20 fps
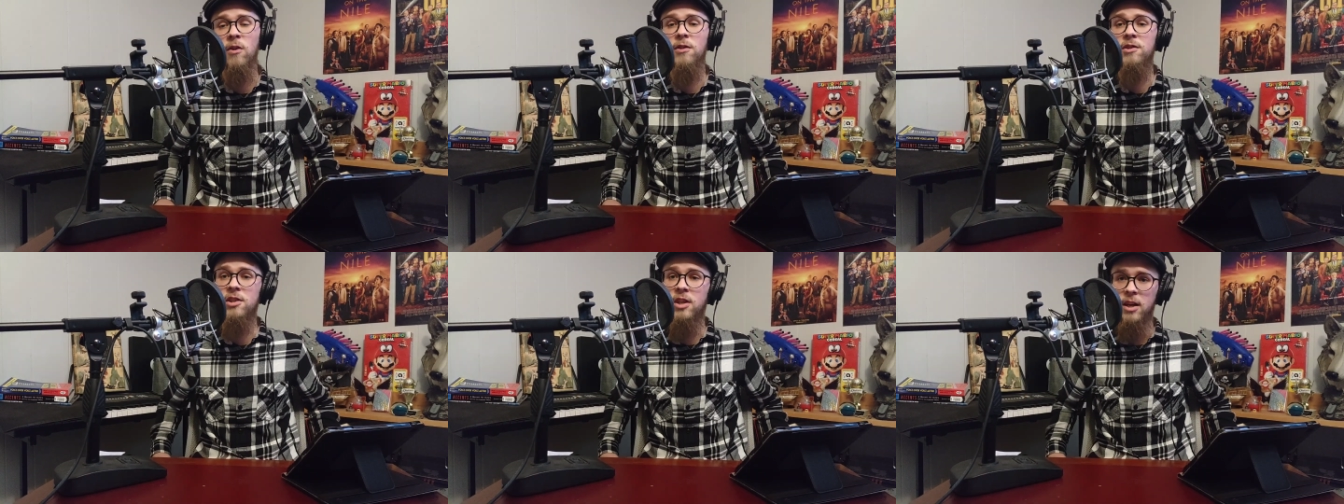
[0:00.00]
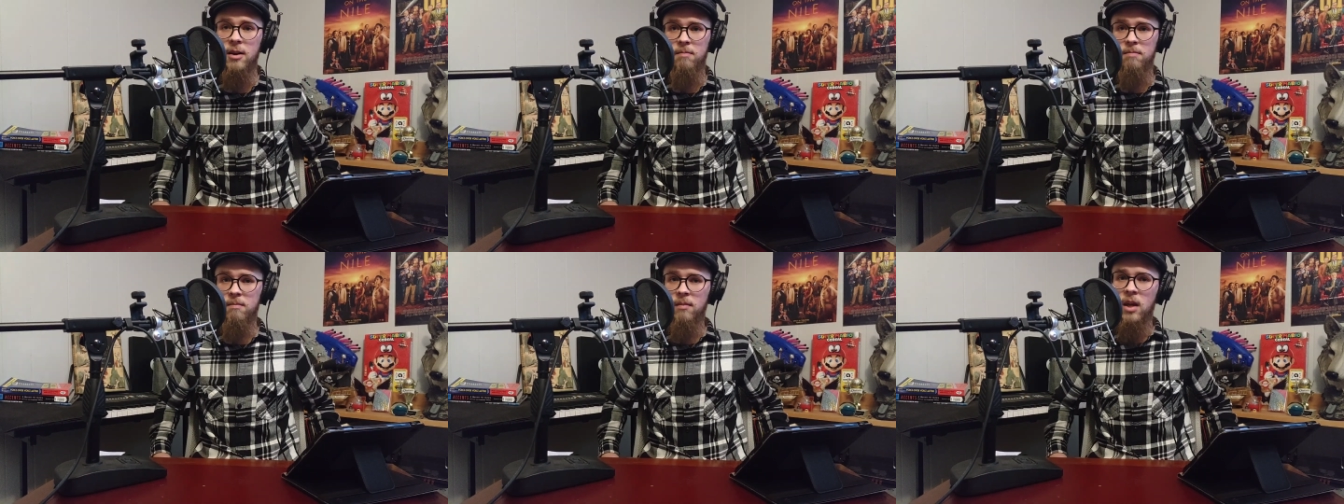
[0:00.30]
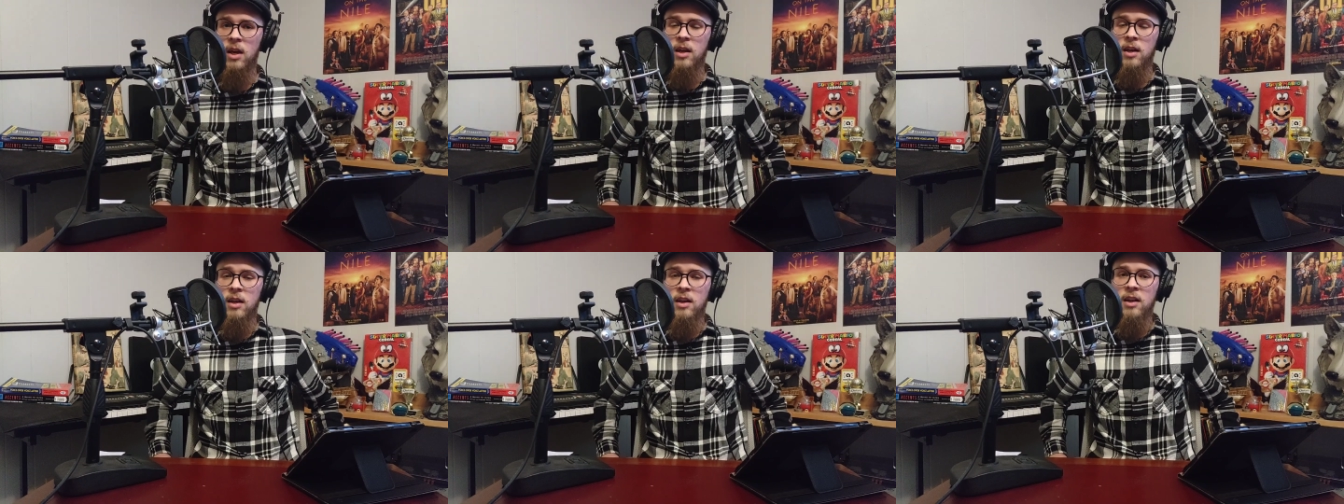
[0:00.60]
all the time.
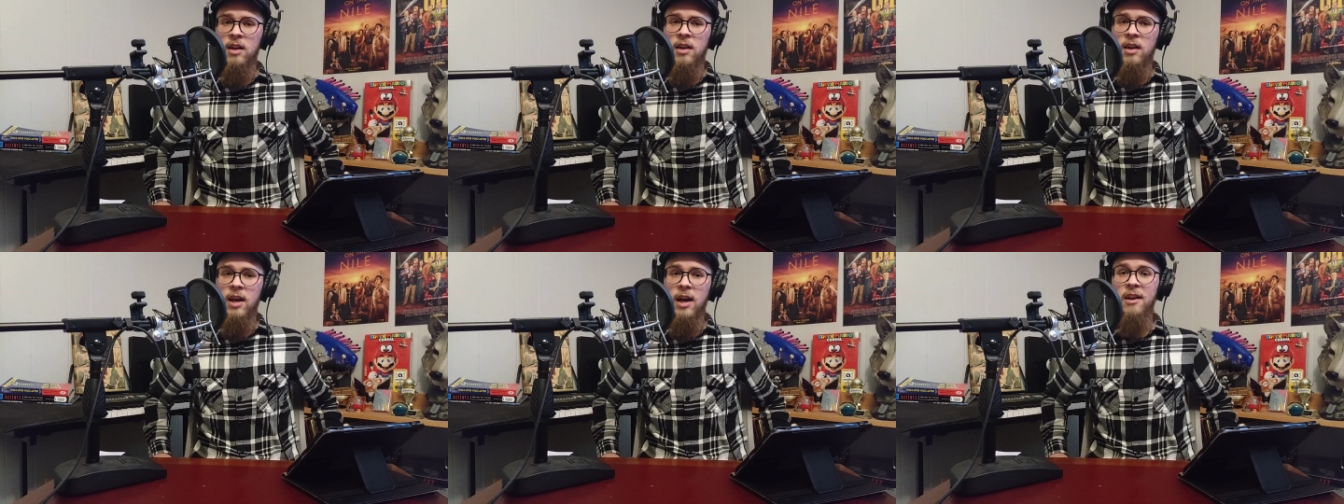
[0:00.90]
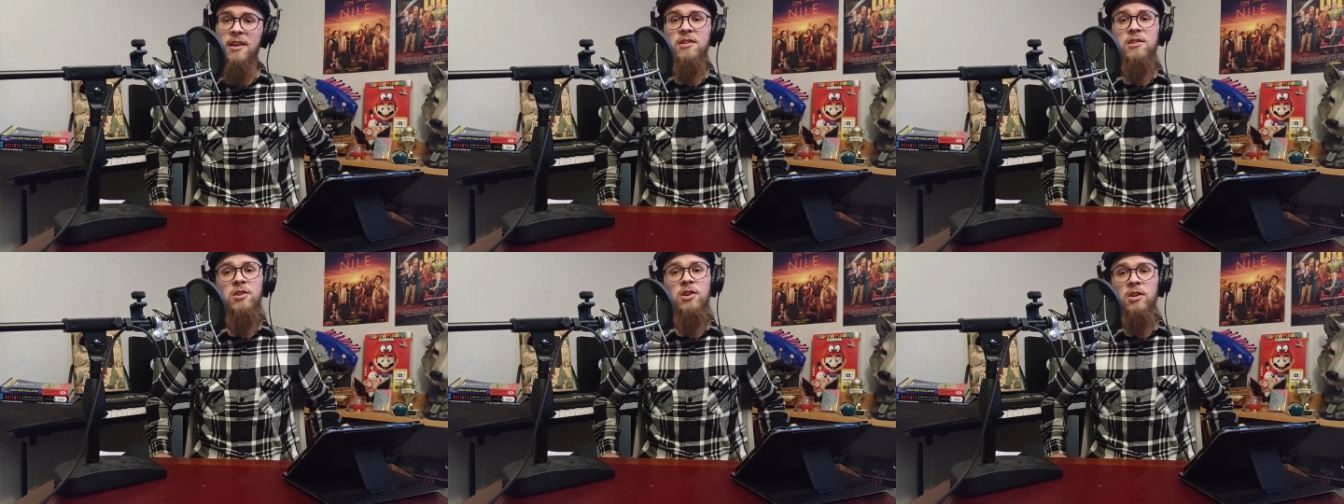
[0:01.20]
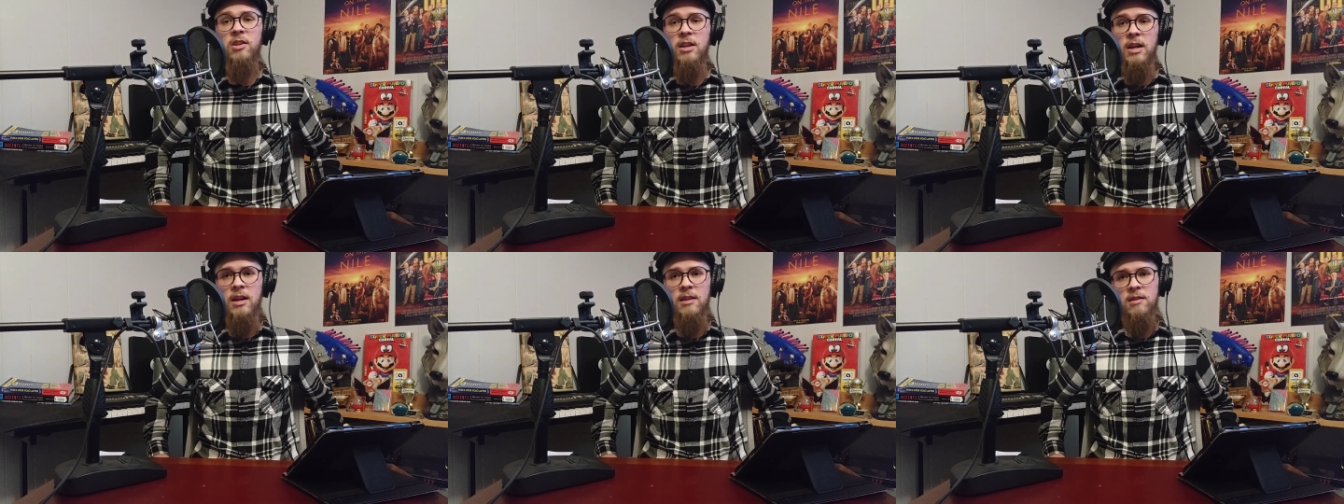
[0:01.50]
And it's
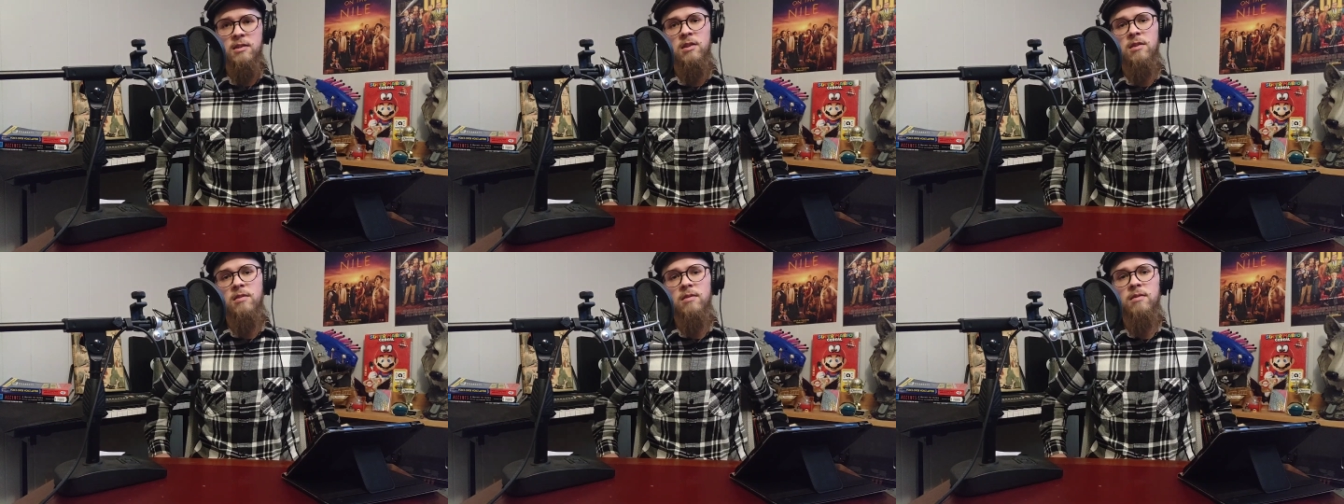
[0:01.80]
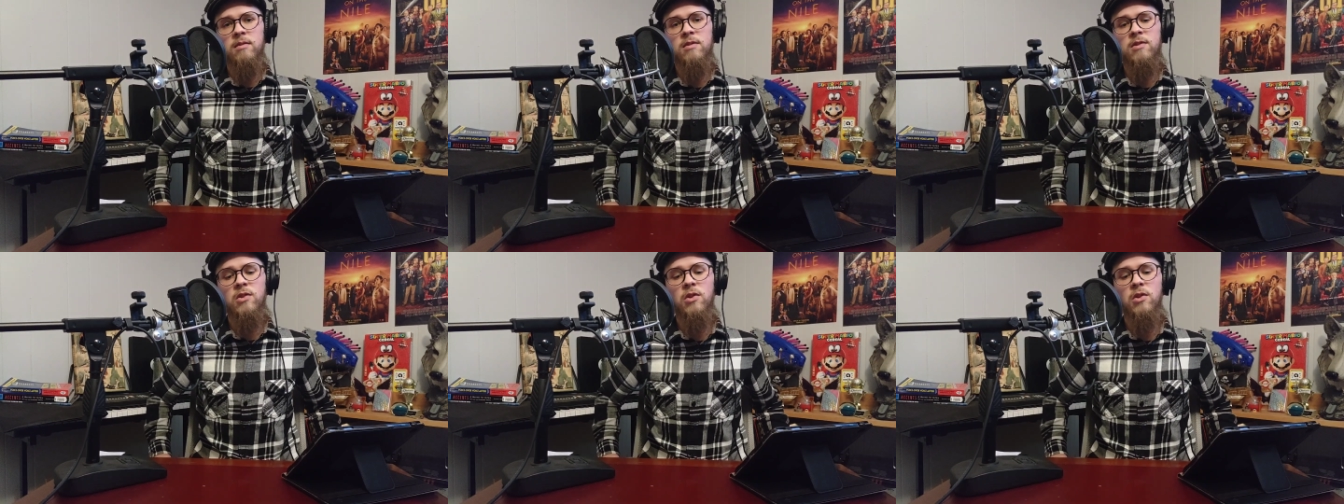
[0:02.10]
good not to.